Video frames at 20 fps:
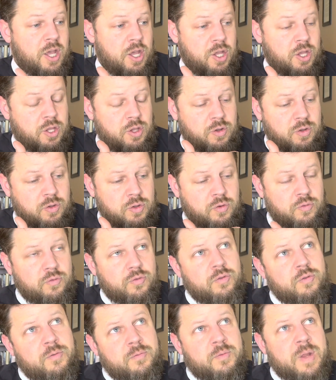you, you
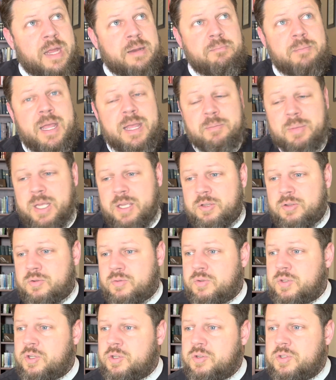and maybe
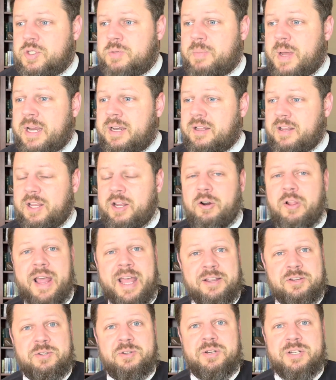you, you spend a little
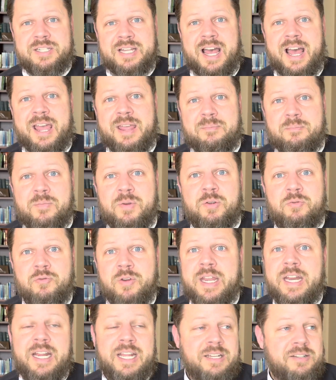extra time
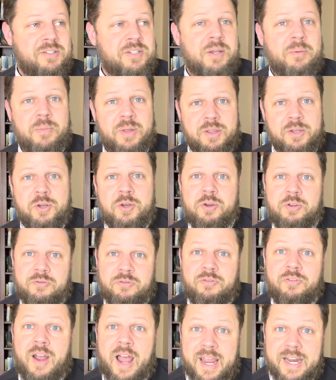reading some of the Good
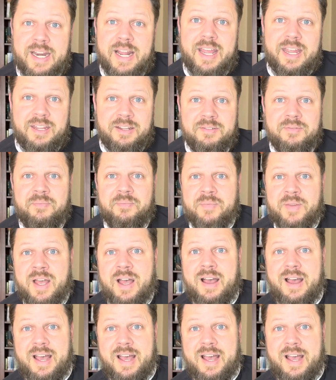Friday uh,